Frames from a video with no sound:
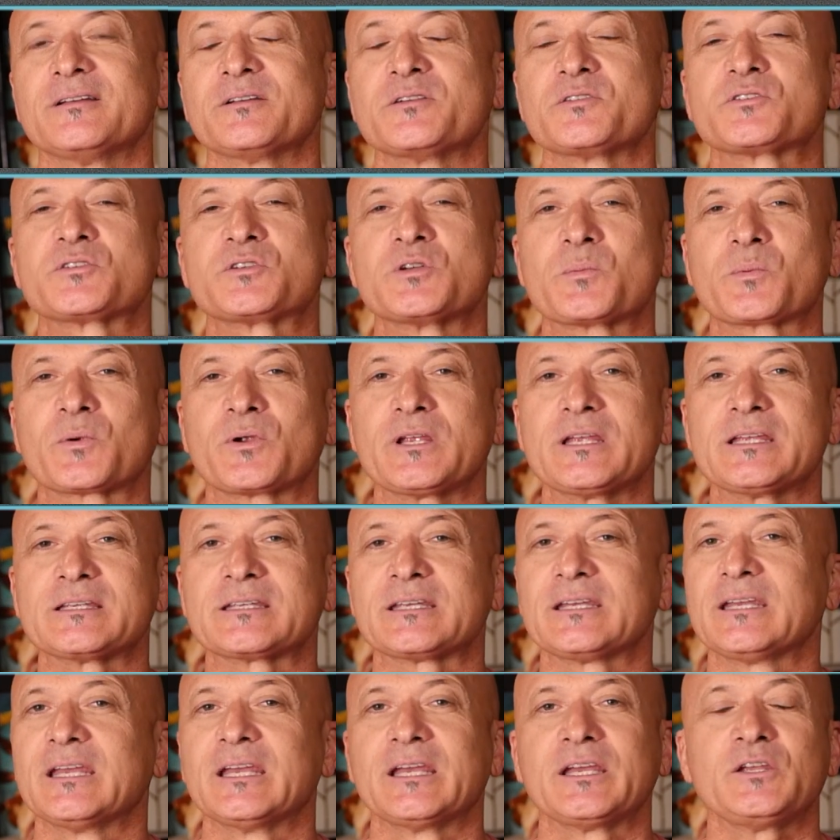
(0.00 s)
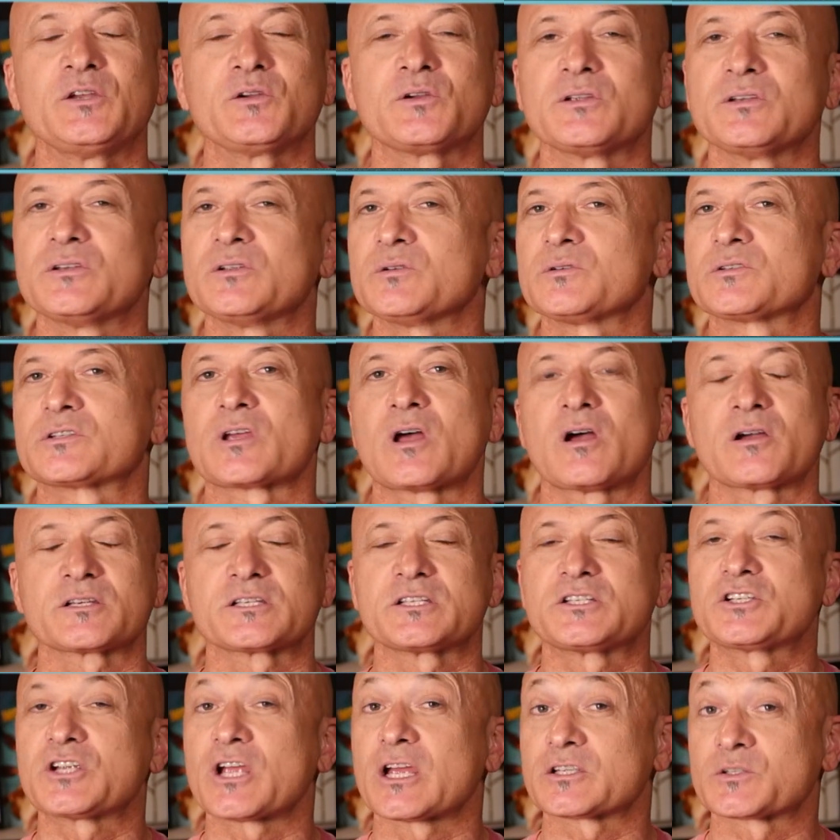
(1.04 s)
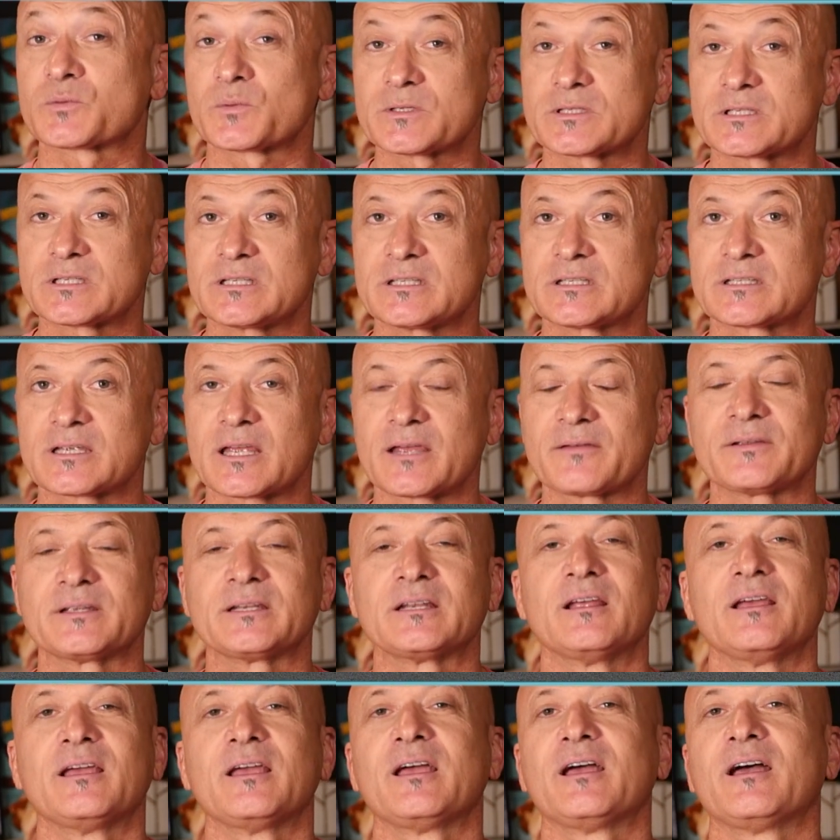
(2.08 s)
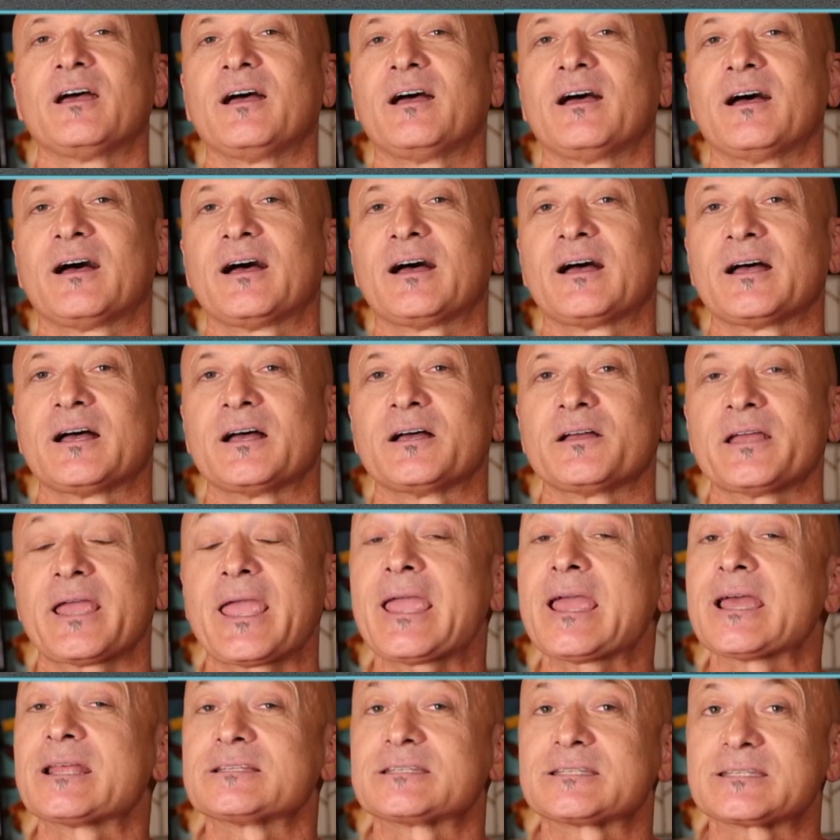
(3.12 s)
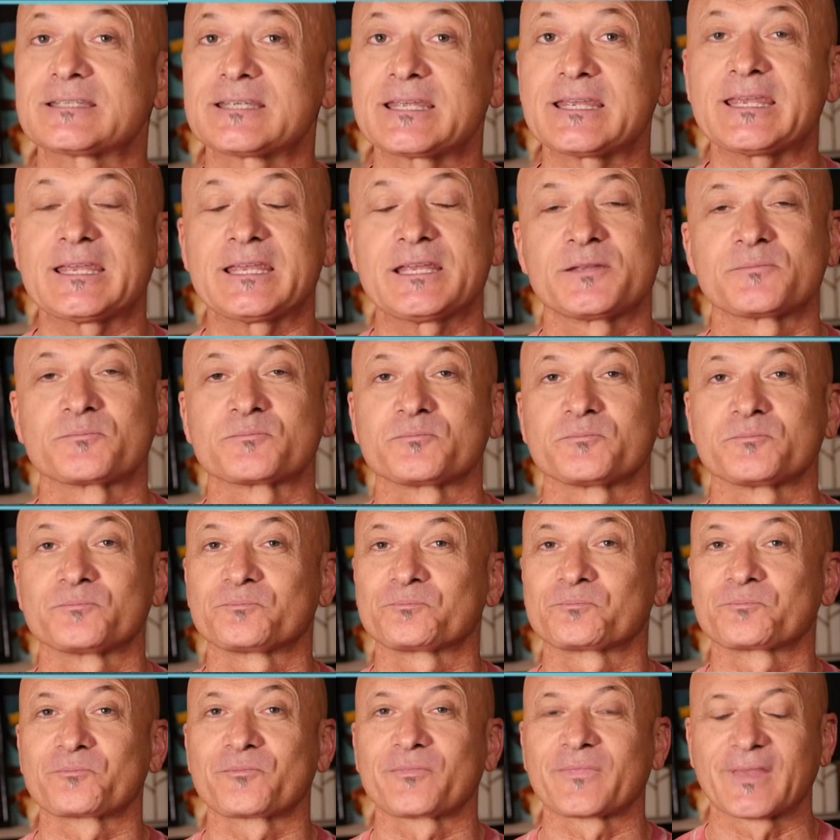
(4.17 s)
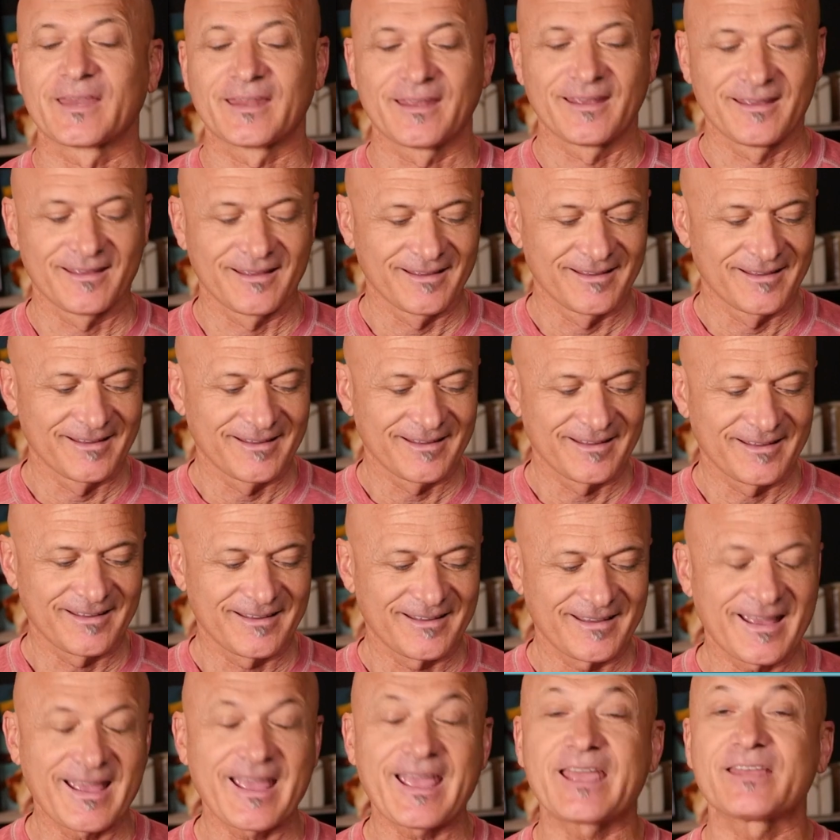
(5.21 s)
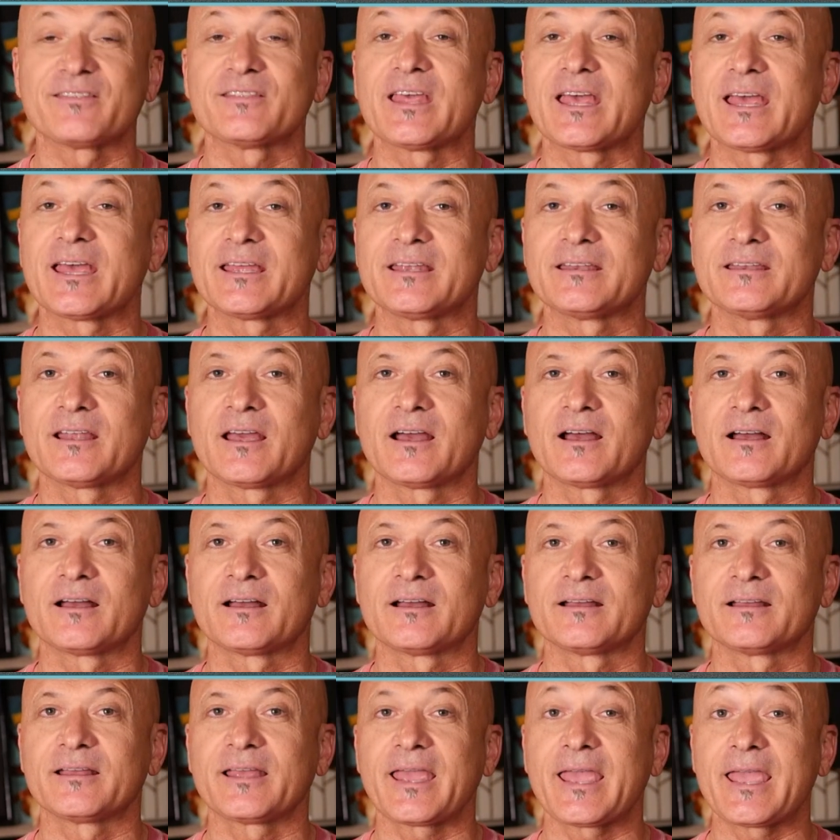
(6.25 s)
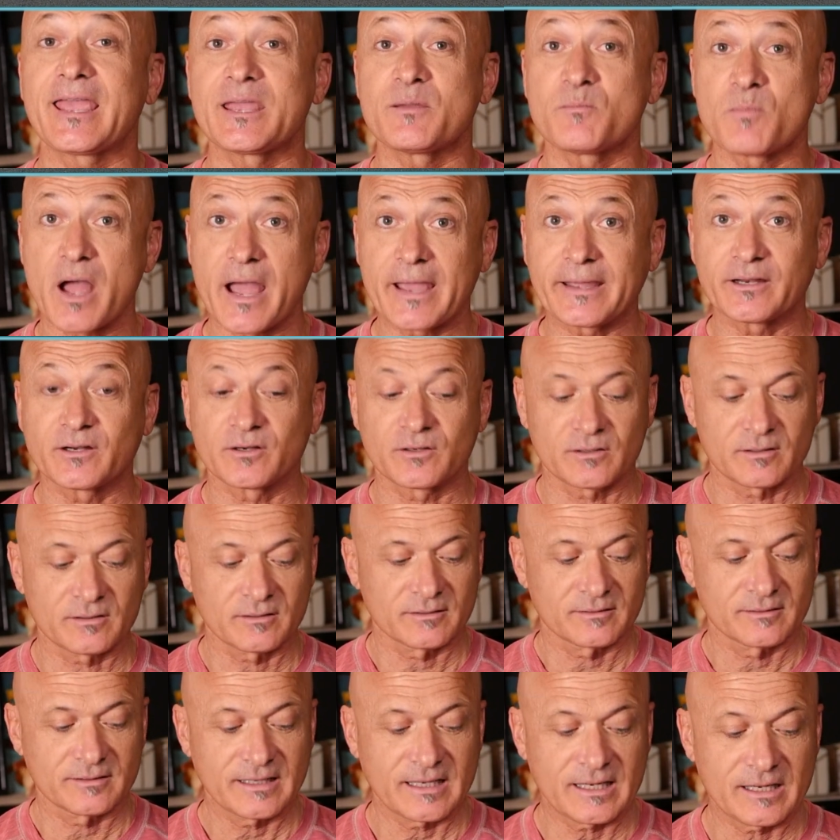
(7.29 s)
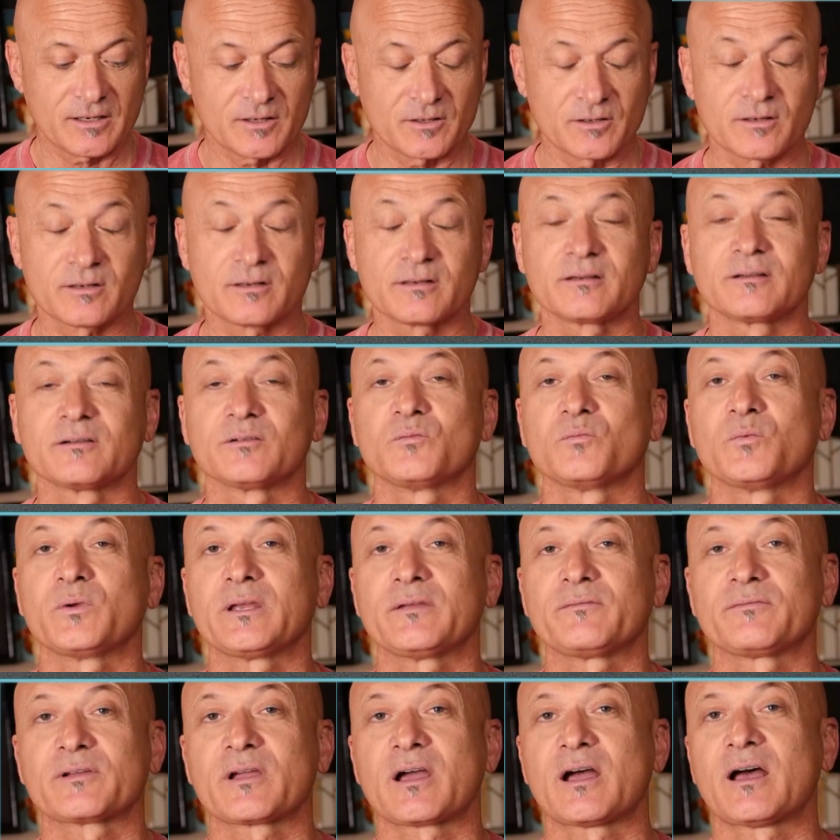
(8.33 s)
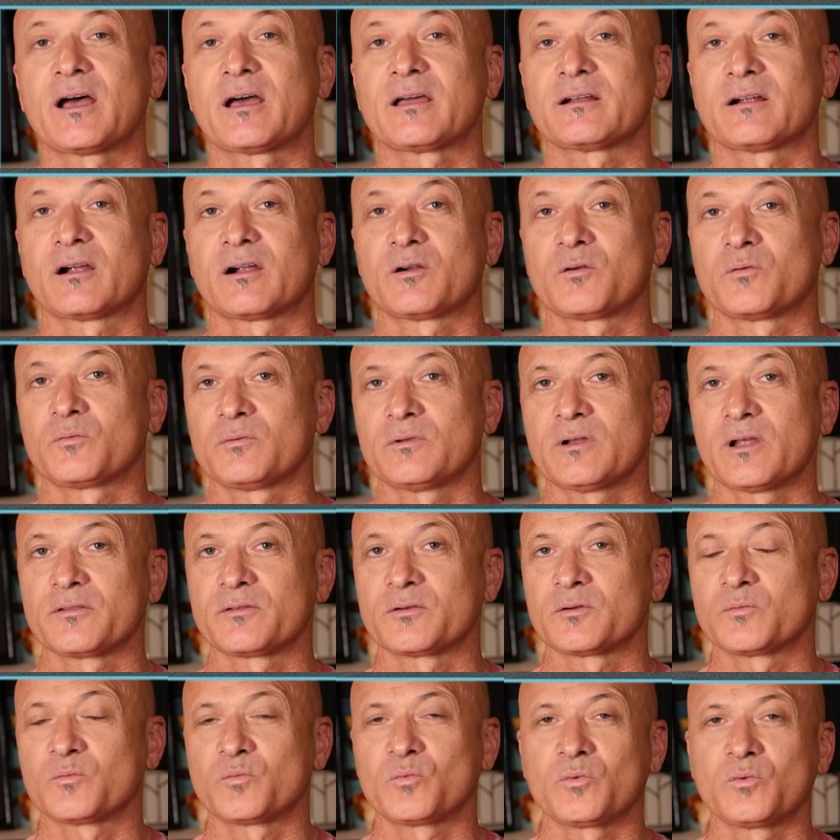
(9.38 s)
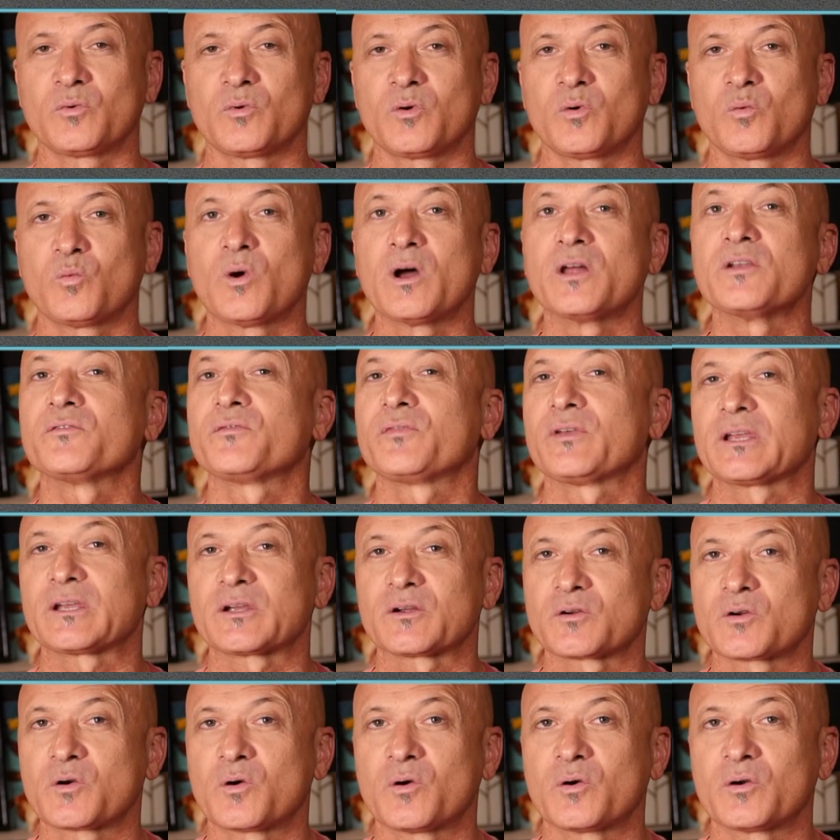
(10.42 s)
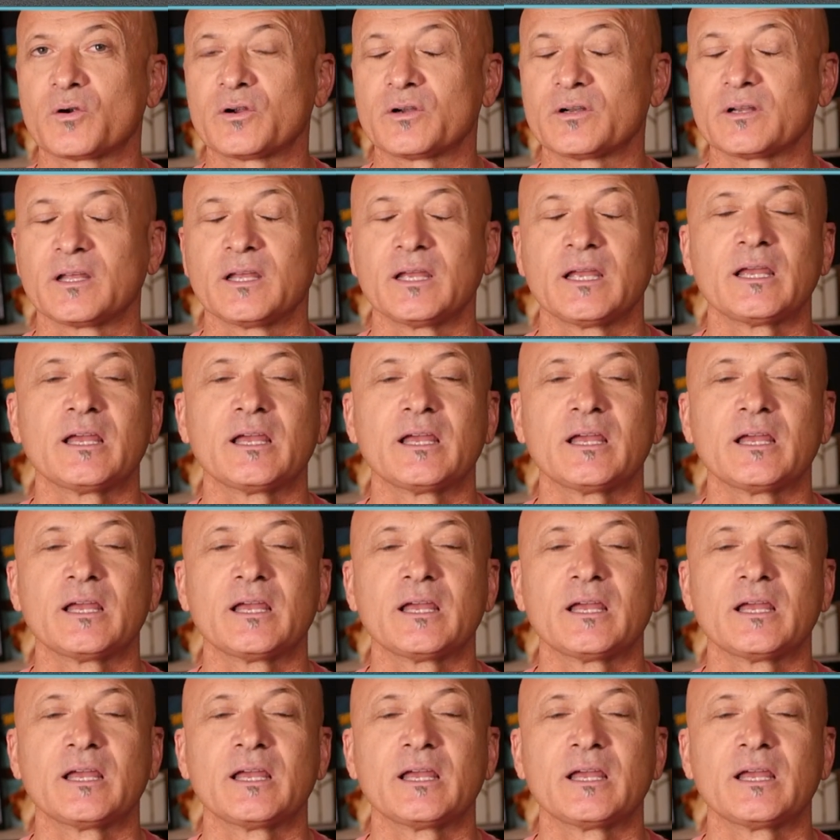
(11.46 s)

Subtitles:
Super easy. You can do songs just with C7 and C. And then A minor here, we've got our other one finger chord.